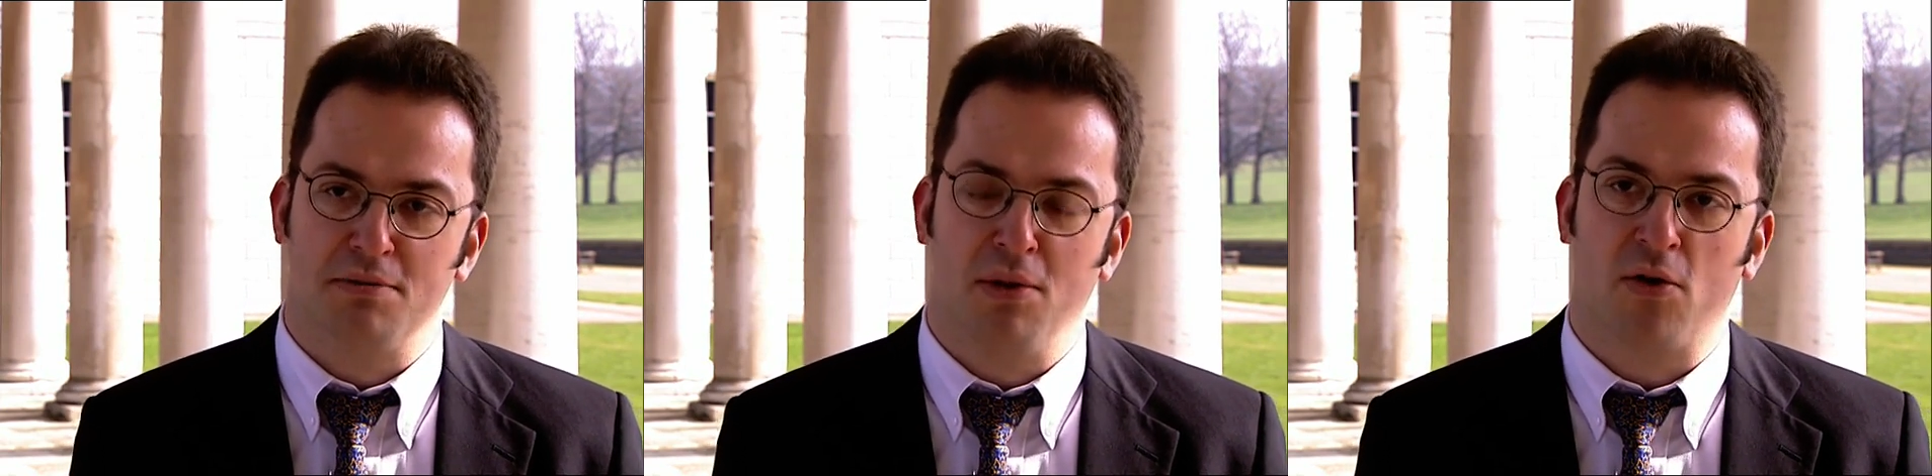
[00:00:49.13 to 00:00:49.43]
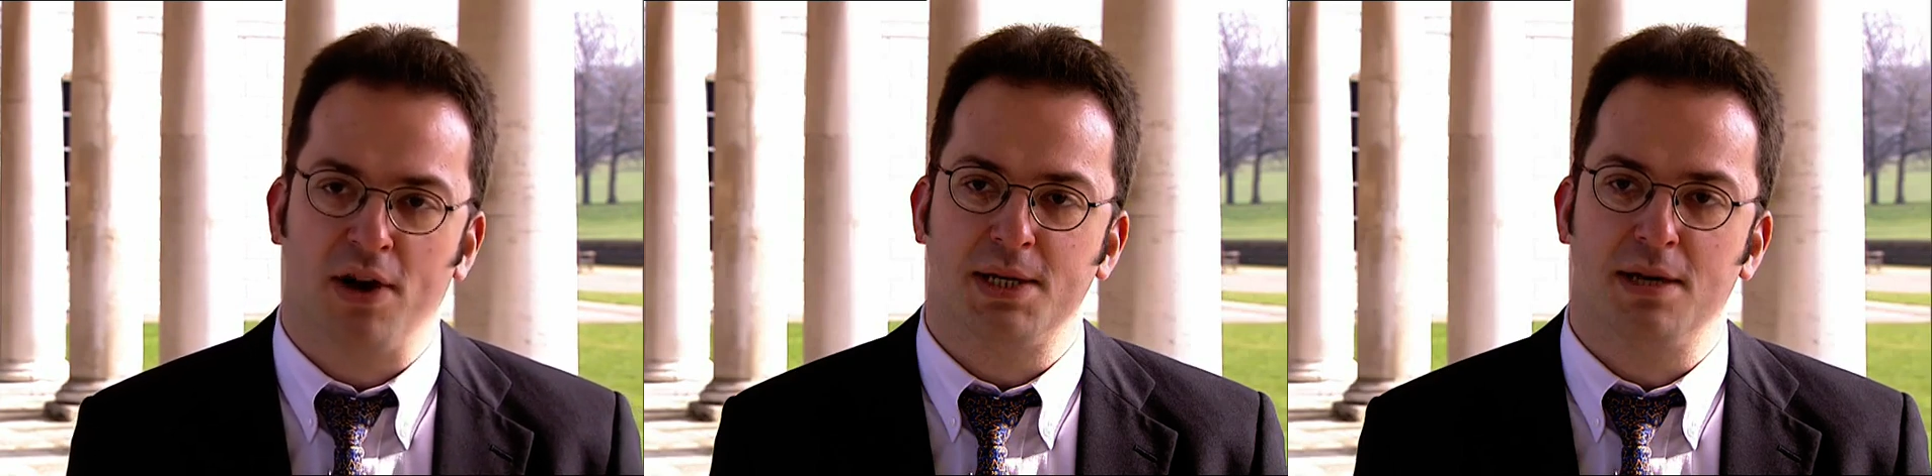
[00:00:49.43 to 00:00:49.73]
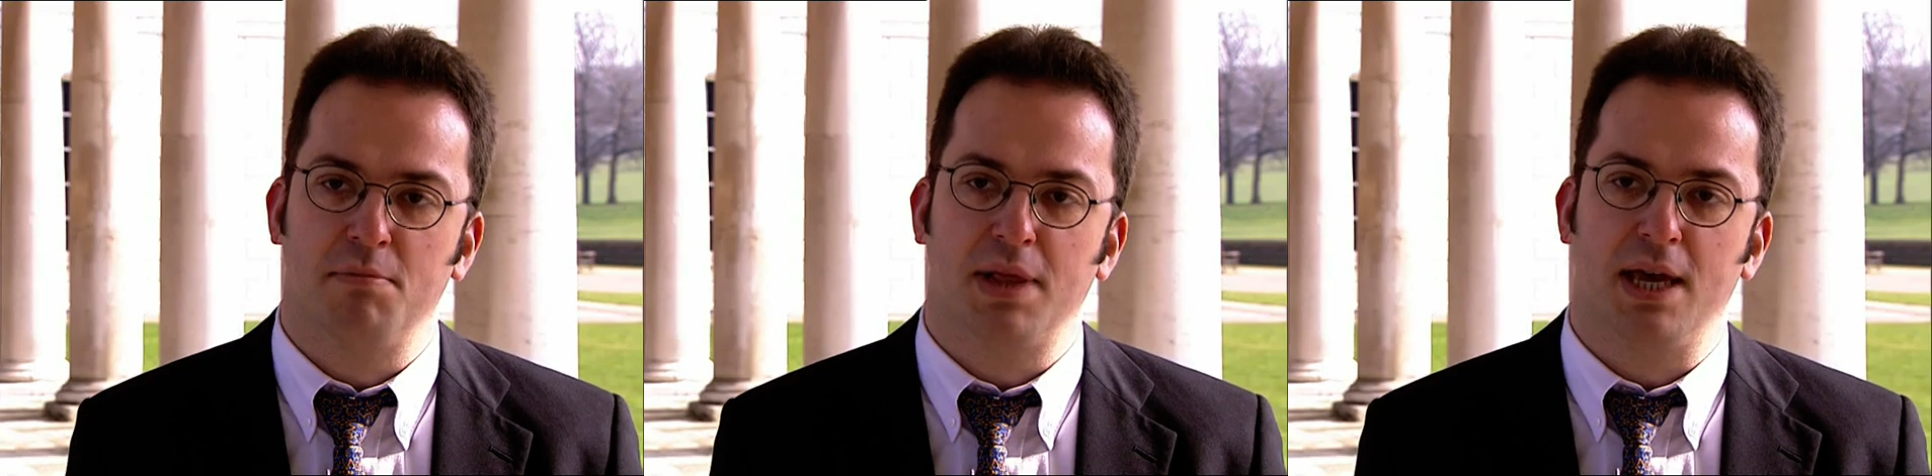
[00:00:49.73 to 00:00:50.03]
already
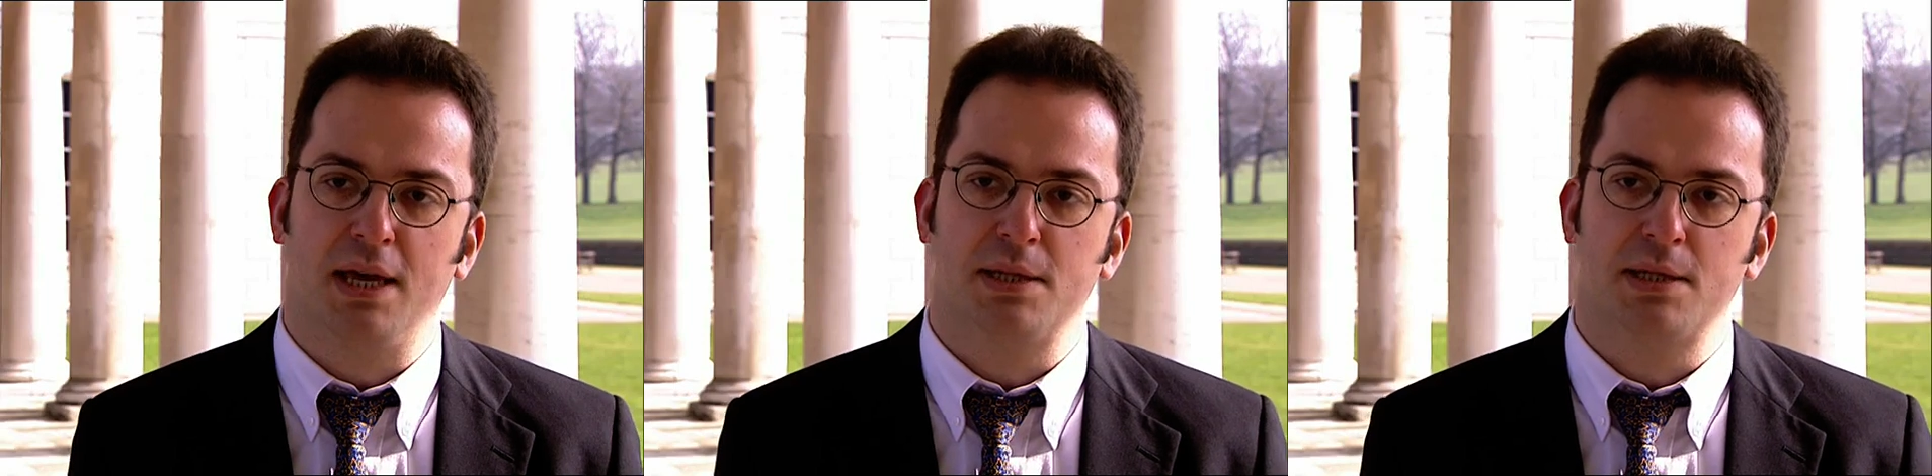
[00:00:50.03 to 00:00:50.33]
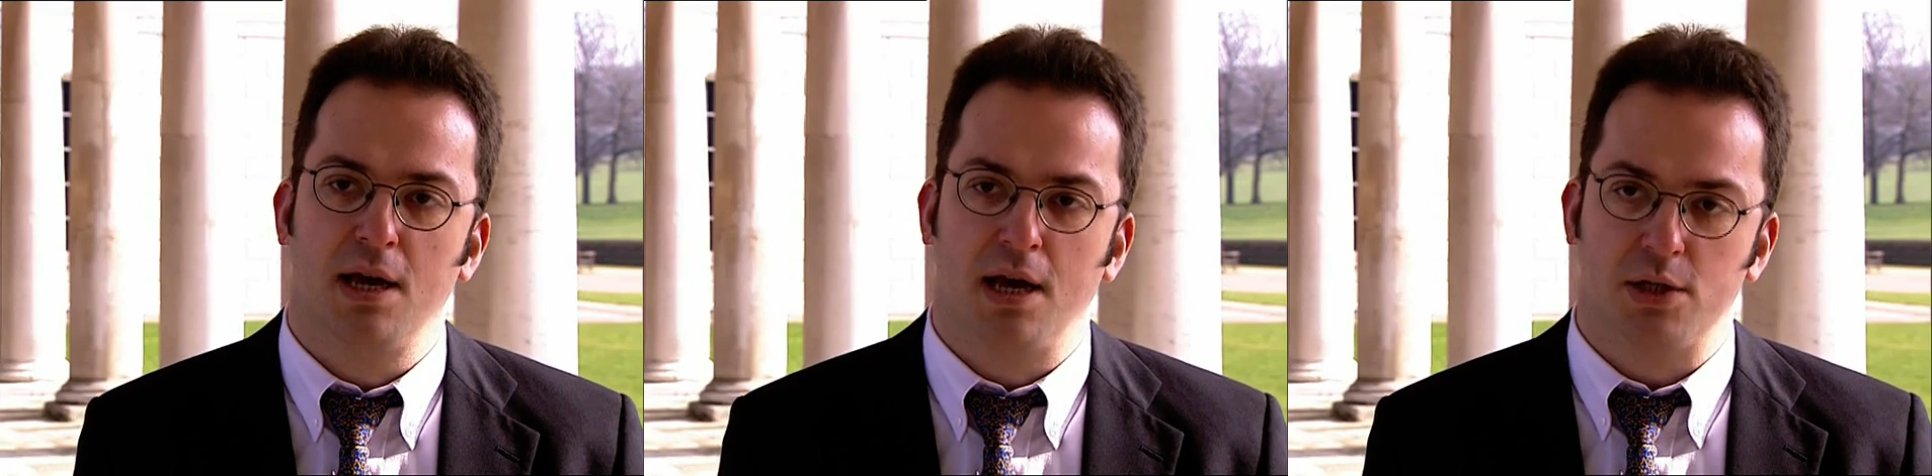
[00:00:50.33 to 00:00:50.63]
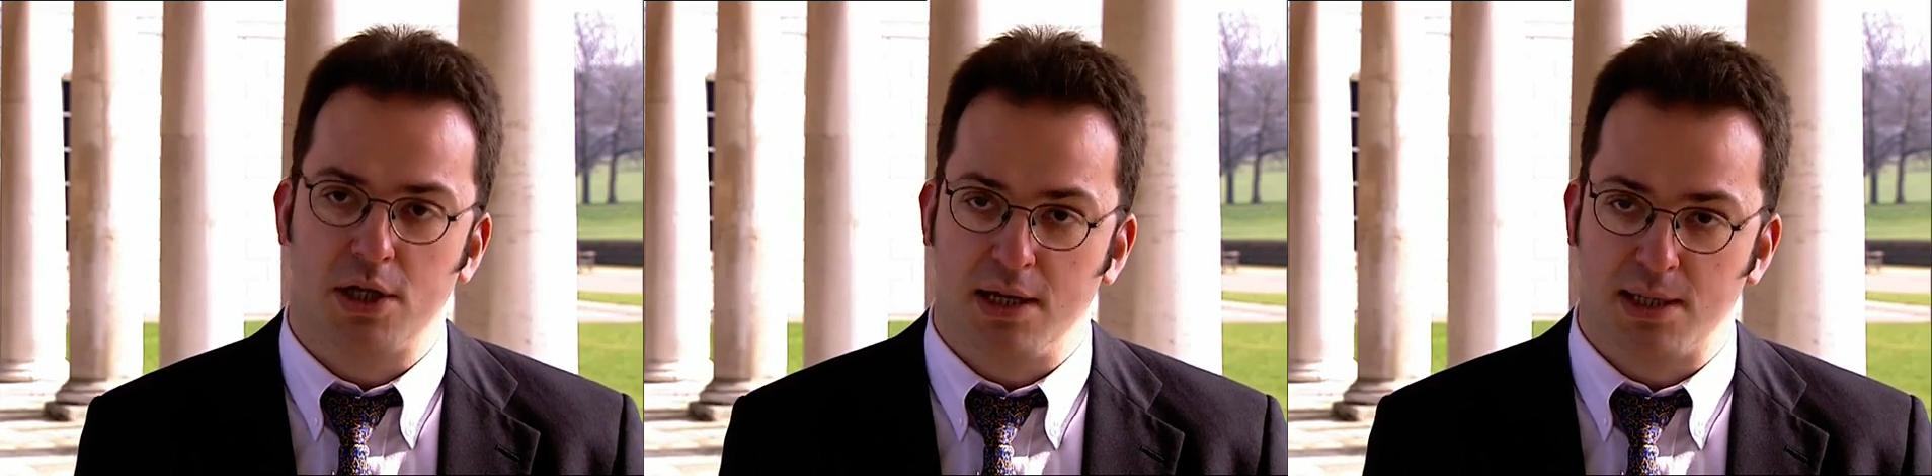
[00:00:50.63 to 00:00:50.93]
in place and
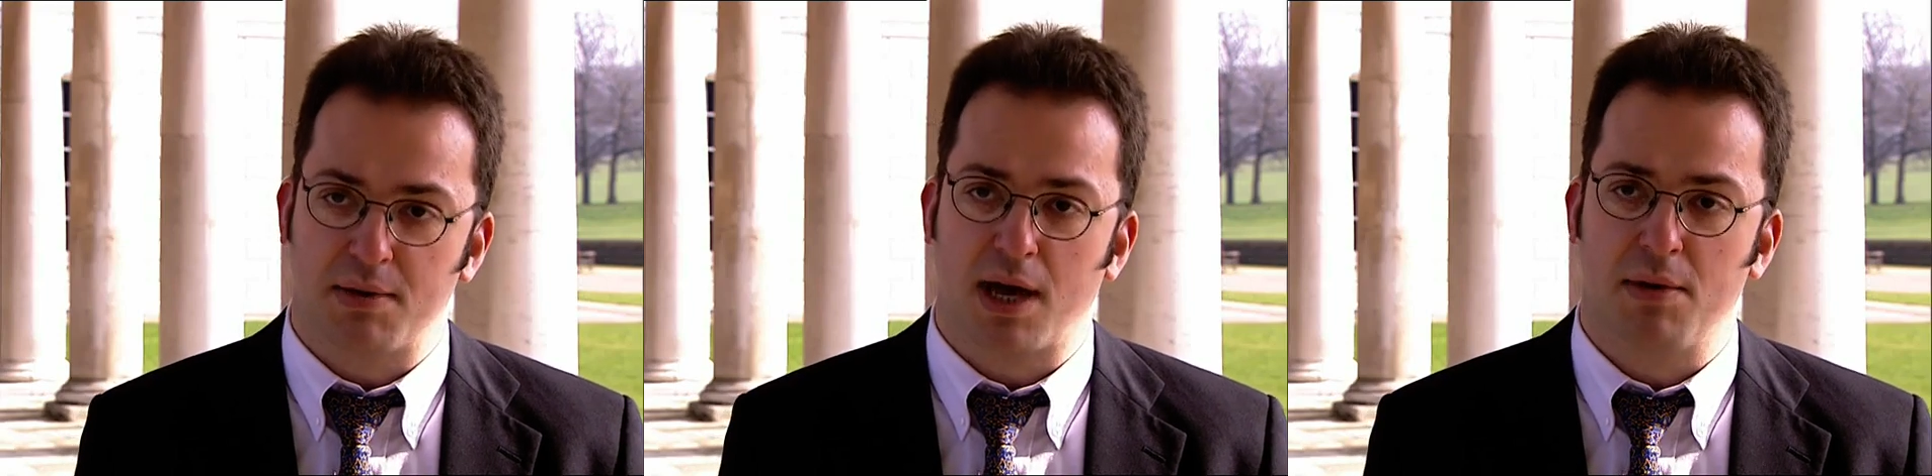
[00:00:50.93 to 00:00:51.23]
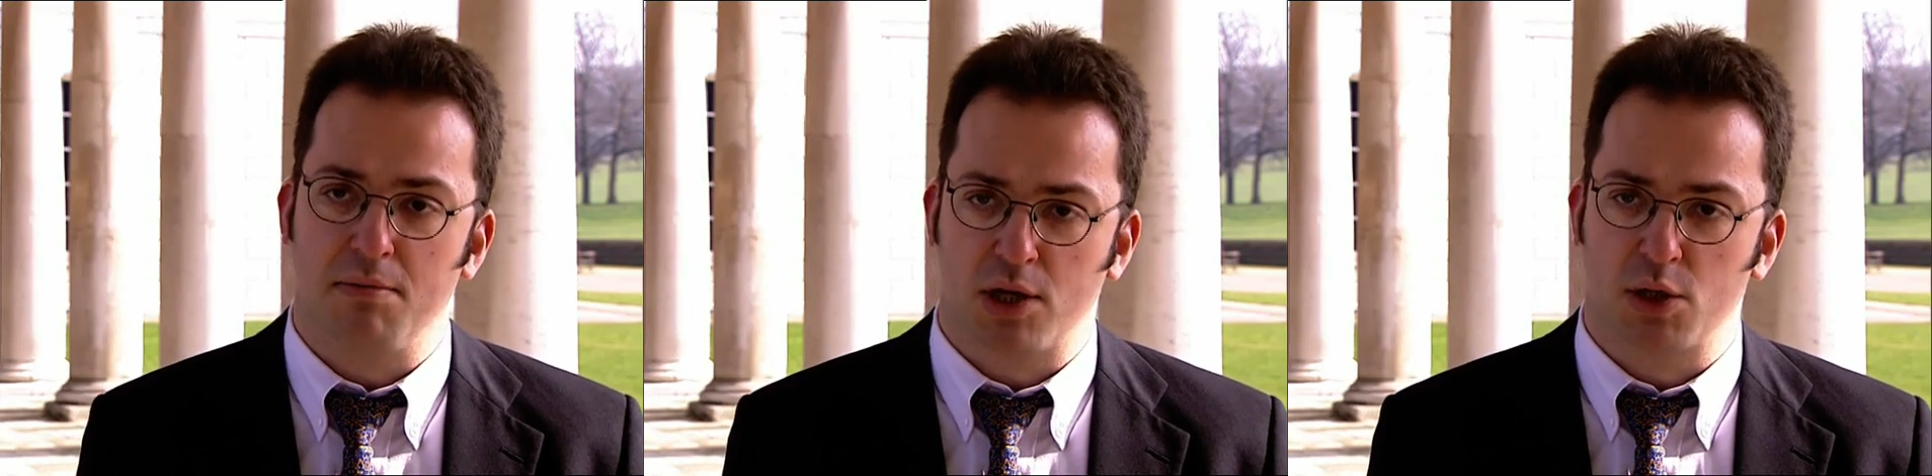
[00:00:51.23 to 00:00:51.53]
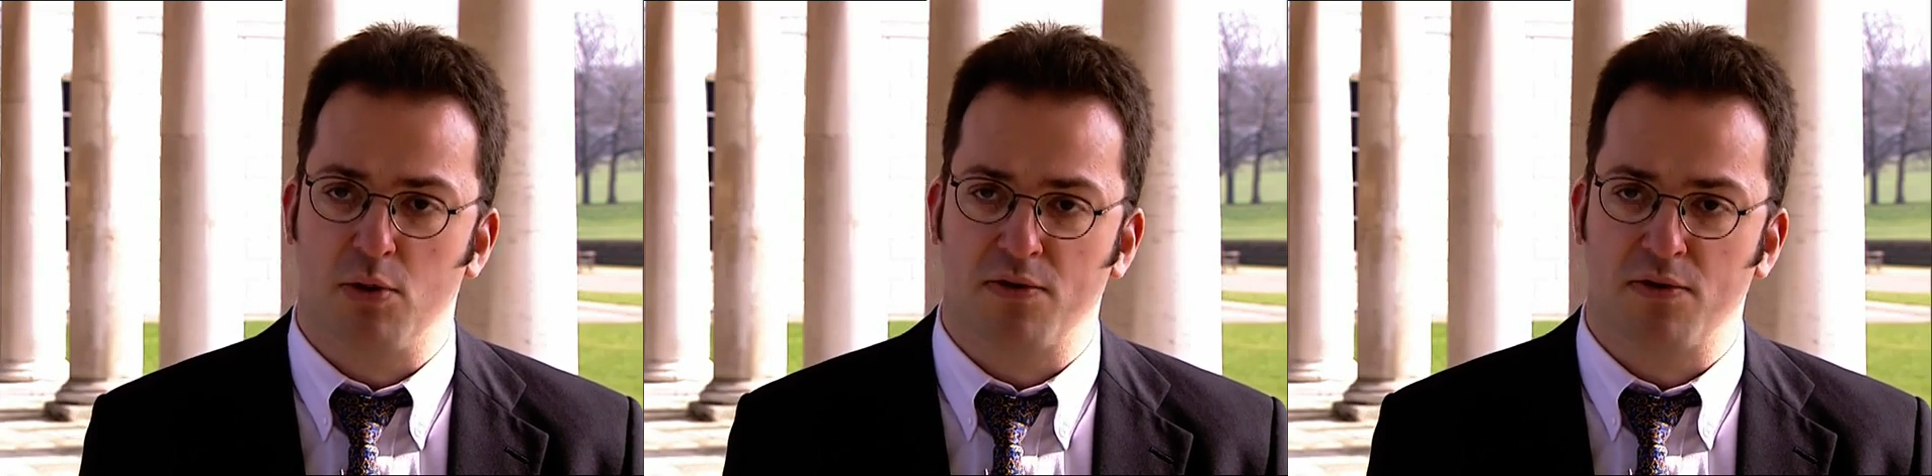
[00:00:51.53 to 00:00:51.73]
trade is becoming much more